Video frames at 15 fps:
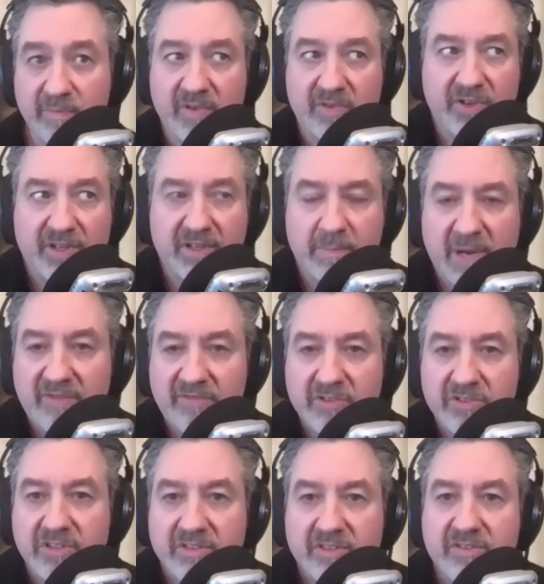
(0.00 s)
Look at the
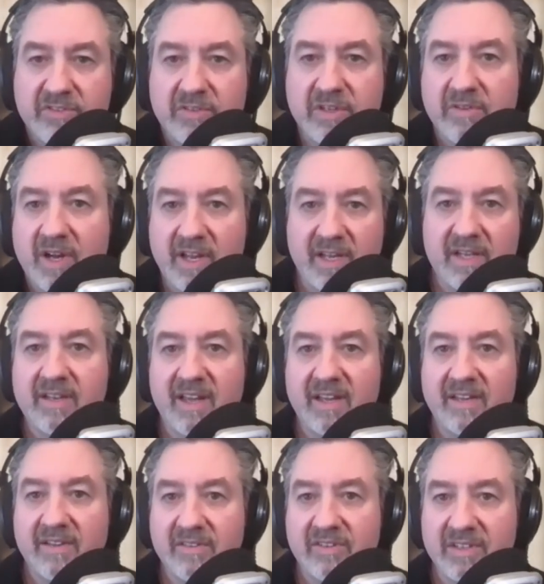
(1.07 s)
beverage industry, right? I
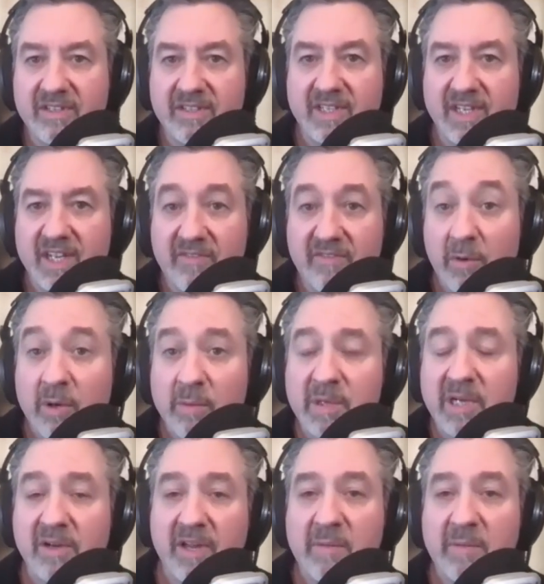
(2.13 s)
can see, if I were a
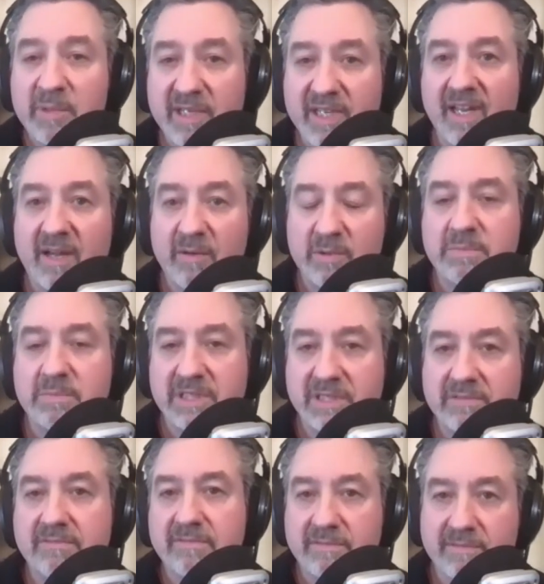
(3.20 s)
beer company, I would
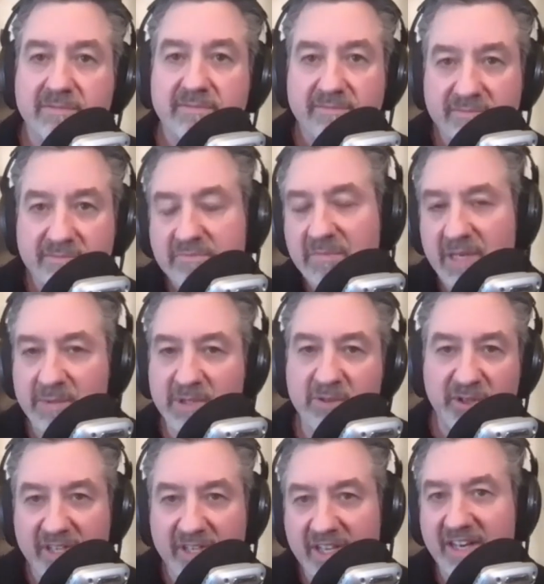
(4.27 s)
be maybe
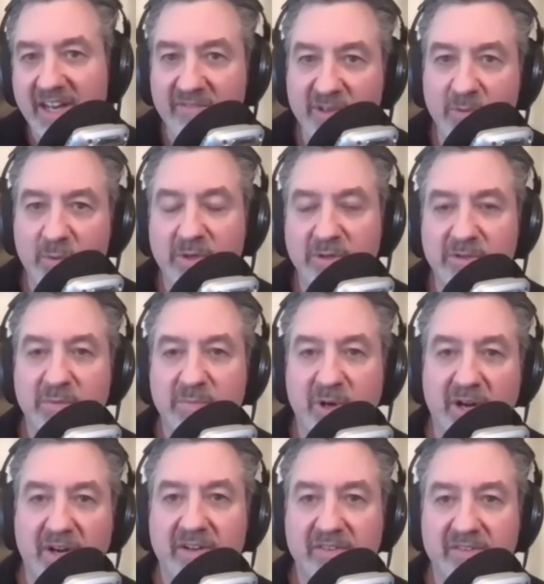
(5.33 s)
looking at having one or two
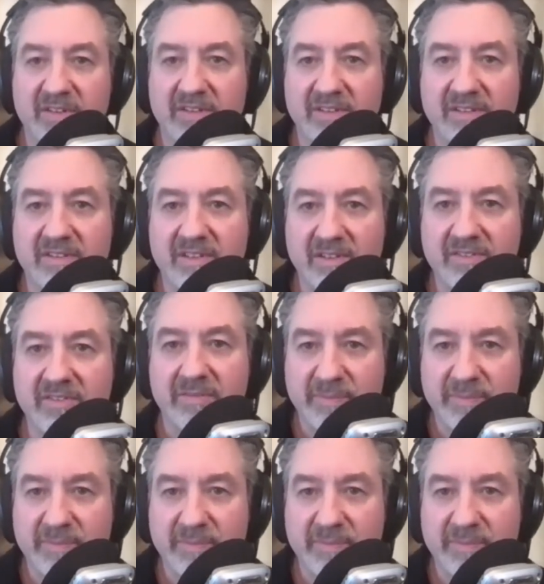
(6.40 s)
products that did this.